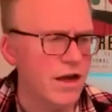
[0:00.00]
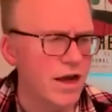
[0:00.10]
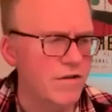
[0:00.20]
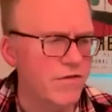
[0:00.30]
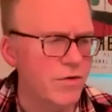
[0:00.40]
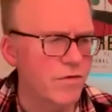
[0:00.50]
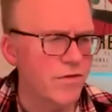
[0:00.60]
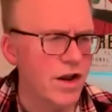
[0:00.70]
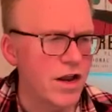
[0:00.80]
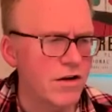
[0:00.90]
If you've
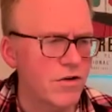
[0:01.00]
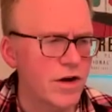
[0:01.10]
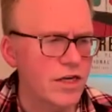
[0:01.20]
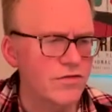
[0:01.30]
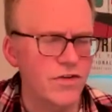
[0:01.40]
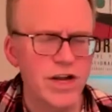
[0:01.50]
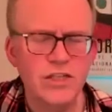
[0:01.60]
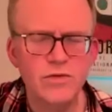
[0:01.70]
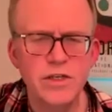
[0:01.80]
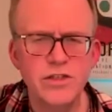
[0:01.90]
got any requests for
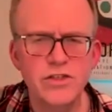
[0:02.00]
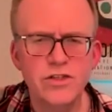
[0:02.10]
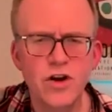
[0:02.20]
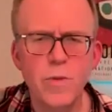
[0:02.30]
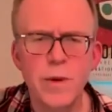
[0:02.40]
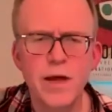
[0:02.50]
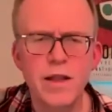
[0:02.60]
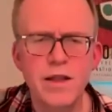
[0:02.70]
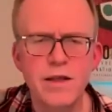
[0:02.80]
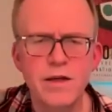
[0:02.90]
next week, just drop it
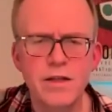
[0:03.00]
in